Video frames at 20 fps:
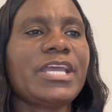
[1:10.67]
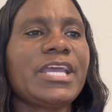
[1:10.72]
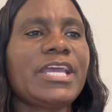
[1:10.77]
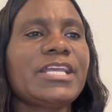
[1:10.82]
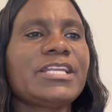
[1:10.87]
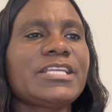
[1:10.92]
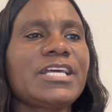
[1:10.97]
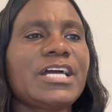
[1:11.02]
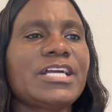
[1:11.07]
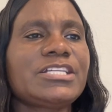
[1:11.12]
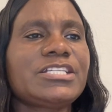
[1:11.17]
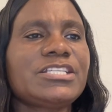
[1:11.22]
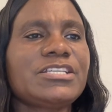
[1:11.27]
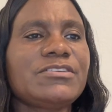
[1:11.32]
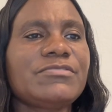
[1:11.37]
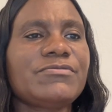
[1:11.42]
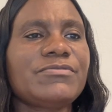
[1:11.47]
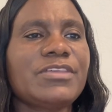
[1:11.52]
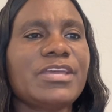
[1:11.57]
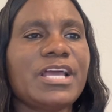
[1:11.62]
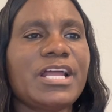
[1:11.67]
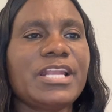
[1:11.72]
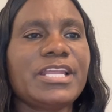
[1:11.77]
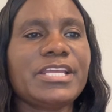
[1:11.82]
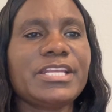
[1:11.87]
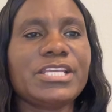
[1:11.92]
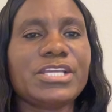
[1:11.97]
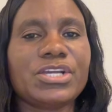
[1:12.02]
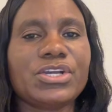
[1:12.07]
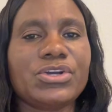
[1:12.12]
and achieve their
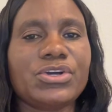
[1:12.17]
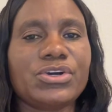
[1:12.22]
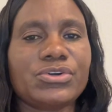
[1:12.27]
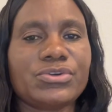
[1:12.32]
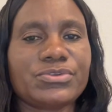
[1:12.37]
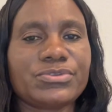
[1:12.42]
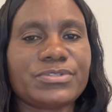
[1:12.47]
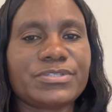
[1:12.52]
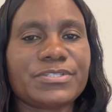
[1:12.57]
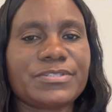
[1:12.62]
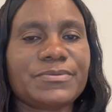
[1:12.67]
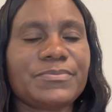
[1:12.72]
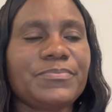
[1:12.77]
learning goals.